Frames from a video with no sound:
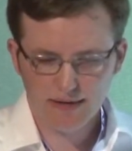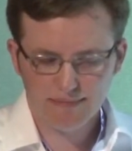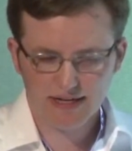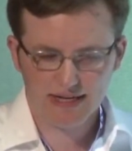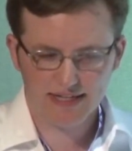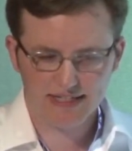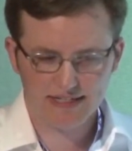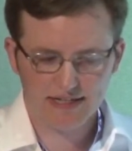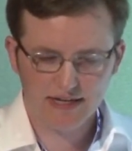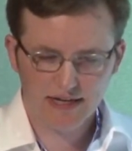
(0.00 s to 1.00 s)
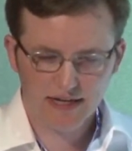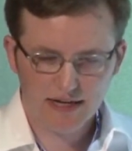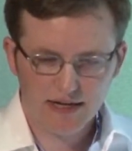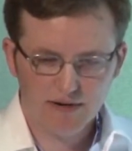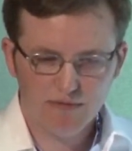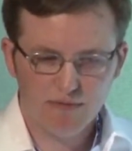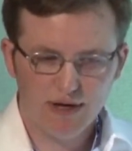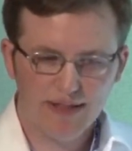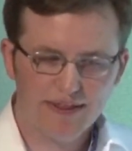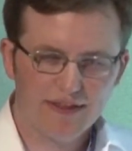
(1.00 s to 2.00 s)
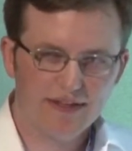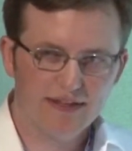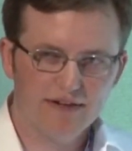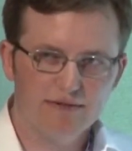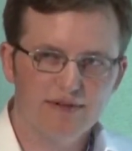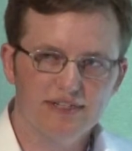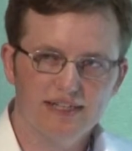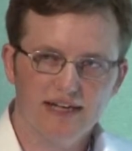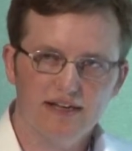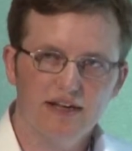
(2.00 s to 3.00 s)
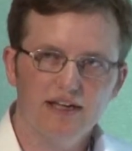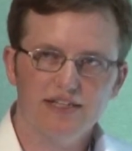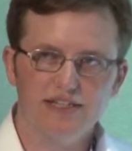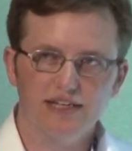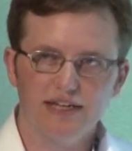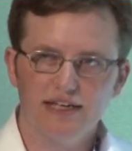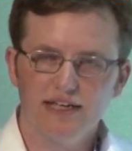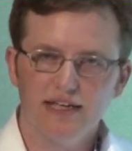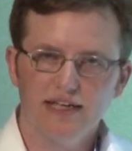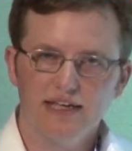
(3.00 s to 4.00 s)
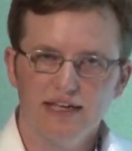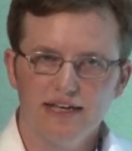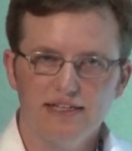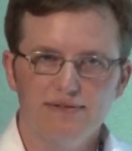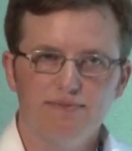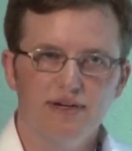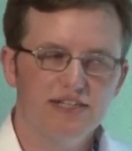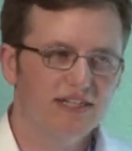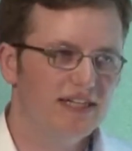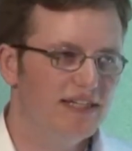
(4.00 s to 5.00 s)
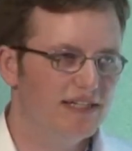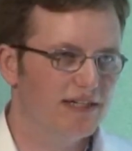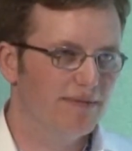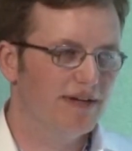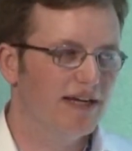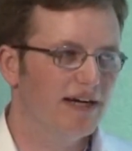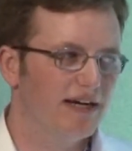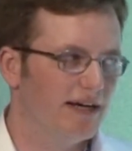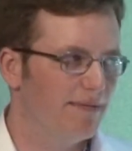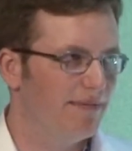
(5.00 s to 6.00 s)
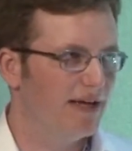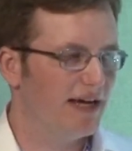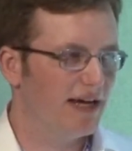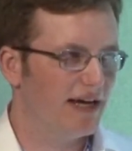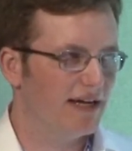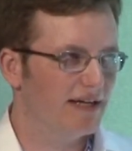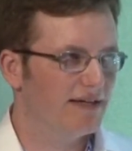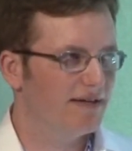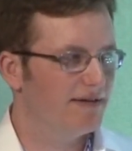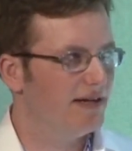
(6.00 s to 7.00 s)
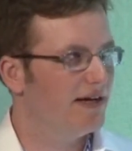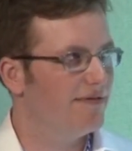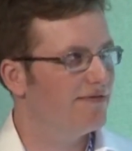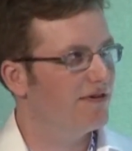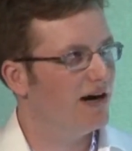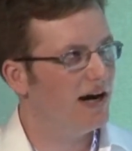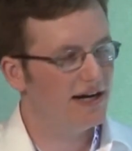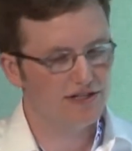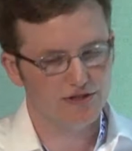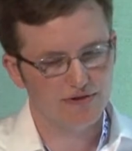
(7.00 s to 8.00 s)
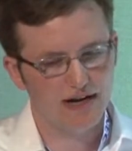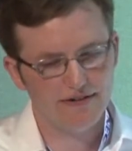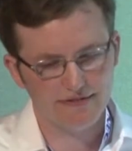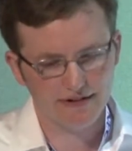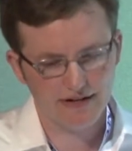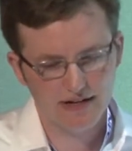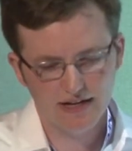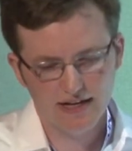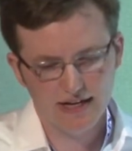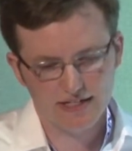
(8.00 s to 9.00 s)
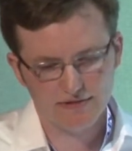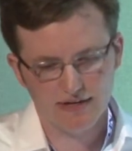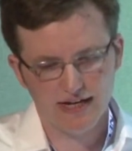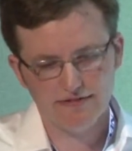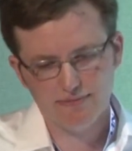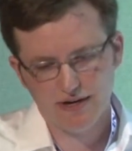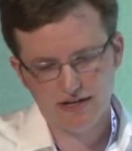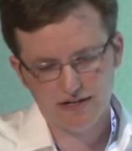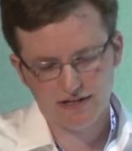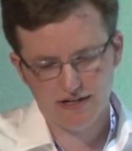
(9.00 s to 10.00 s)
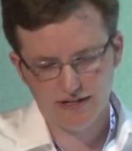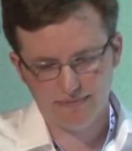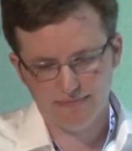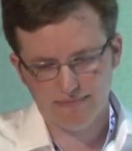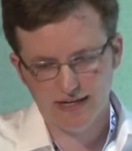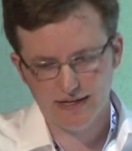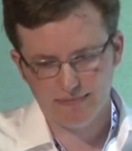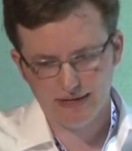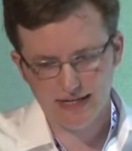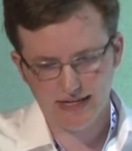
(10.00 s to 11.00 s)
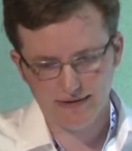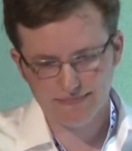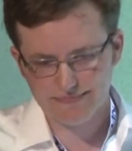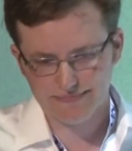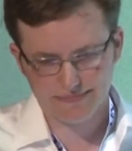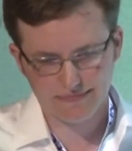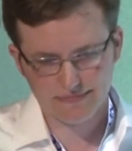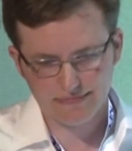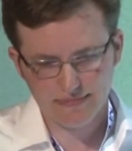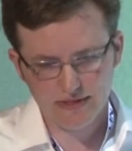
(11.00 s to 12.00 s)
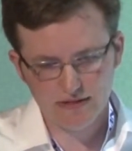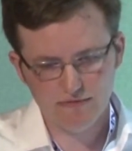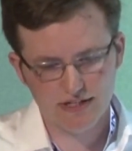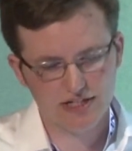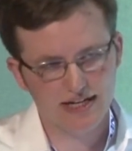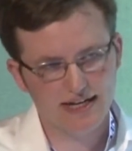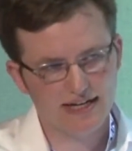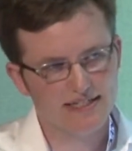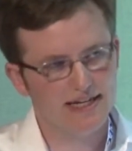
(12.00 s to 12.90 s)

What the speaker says: Because with Uber's technology, it is much easier to become a for-hire driver. And so we have a model called P2P, which connects